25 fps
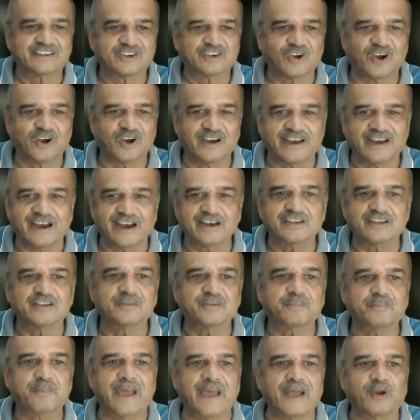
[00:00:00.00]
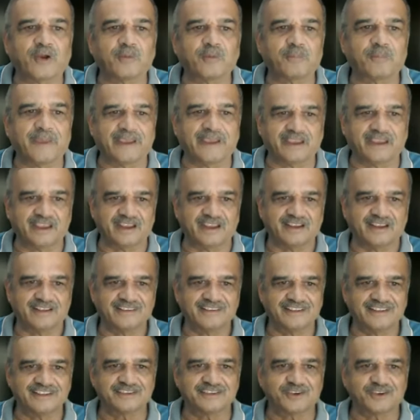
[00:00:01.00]
is called as sparrow pecking.
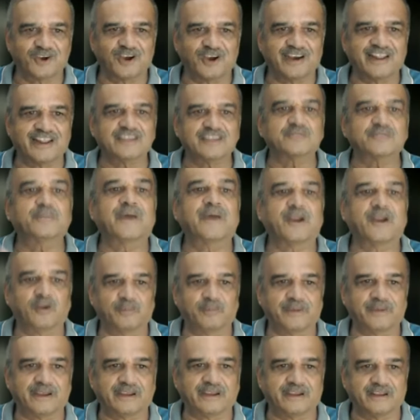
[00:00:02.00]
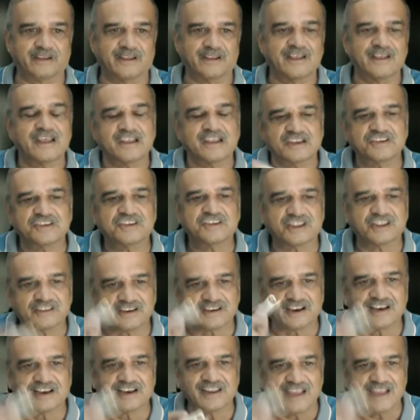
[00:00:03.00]
This is called as sparrow pecking.
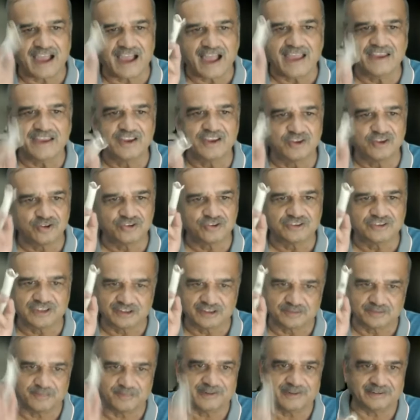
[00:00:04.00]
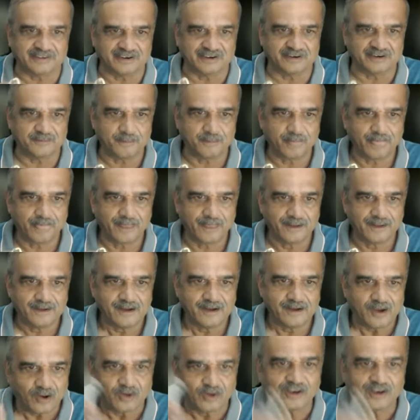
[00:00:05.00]
Generally, I use this method.
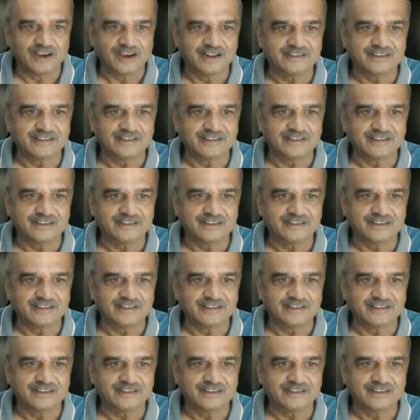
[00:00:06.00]
Only